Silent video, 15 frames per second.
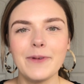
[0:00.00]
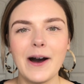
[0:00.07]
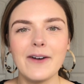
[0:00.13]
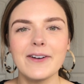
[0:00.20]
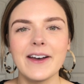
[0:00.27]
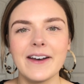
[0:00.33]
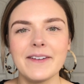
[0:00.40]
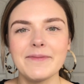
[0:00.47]

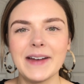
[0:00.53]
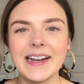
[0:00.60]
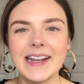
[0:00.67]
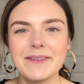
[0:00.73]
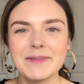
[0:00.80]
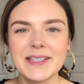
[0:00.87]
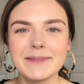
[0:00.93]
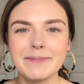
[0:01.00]
welcome. My
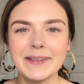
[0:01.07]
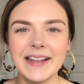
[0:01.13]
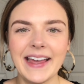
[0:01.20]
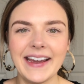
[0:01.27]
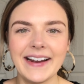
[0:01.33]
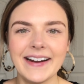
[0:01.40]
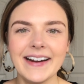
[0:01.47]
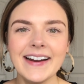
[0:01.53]
name is
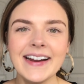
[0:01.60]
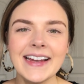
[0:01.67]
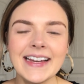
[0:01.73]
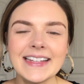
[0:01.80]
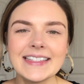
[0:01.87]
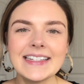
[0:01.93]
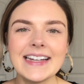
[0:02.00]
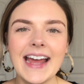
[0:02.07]
Blair.
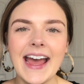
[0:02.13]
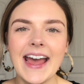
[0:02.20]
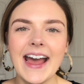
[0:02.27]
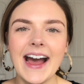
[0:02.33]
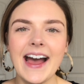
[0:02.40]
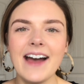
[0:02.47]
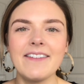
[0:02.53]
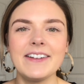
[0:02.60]
Today
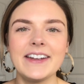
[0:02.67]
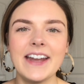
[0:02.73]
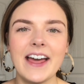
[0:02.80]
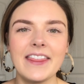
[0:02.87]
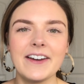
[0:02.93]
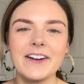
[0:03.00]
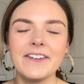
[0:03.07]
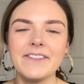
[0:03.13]
I have
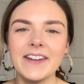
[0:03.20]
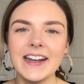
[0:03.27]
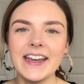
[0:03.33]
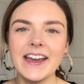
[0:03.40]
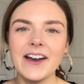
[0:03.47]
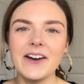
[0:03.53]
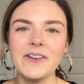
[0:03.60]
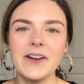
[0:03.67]
another
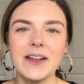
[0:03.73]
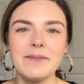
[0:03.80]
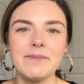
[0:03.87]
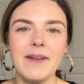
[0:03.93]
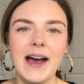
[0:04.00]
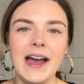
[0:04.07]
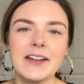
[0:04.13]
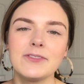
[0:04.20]
video in
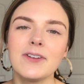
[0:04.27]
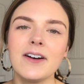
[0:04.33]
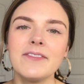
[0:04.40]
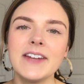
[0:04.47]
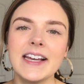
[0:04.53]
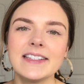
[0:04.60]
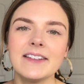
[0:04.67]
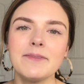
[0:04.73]
my 12
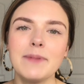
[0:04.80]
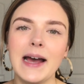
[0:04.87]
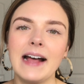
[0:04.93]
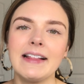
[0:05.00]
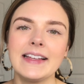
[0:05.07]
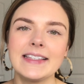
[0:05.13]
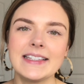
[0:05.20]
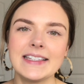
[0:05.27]
Days of
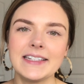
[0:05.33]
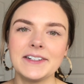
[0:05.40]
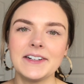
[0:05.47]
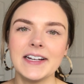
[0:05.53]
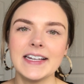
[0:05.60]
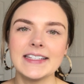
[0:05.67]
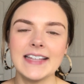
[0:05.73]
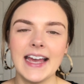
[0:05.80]
Palettes
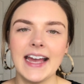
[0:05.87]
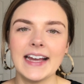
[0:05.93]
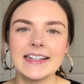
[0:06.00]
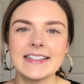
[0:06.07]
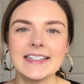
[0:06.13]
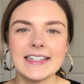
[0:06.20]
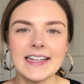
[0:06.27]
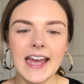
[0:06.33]
series and
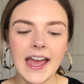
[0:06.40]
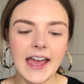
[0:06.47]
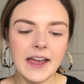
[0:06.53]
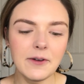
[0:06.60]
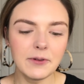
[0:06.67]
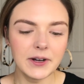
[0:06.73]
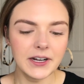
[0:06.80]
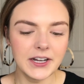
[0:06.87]
today
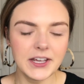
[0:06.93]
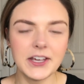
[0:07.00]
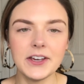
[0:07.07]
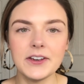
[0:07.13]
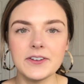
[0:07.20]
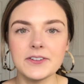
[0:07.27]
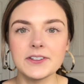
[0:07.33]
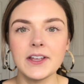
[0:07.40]
we're going to
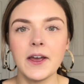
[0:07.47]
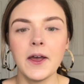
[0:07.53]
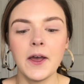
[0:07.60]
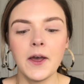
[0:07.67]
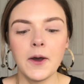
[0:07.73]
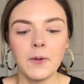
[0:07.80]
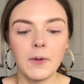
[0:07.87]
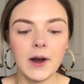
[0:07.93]
use
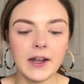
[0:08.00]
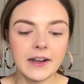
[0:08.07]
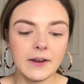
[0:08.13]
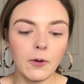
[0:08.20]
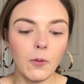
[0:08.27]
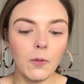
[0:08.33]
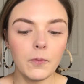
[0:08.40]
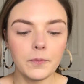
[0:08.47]
one
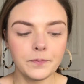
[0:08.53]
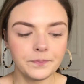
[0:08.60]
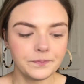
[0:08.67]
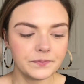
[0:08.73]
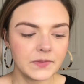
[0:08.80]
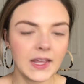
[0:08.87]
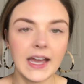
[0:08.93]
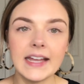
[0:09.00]

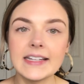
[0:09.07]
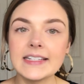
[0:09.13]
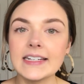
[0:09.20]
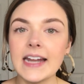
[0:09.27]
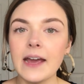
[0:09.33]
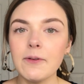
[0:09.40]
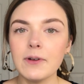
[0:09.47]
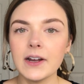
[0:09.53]
and
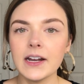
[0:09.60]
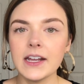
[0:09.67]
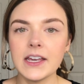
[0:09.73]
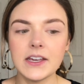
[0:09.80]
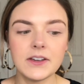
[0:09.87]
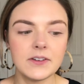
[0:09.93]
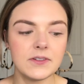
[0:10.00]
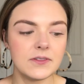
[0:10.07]
today we're going to
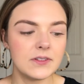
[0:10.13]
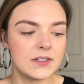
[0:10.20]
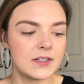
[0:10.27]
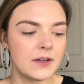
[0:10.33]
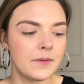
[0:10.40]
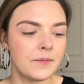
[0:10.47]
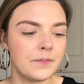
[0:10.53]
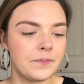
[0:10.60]
use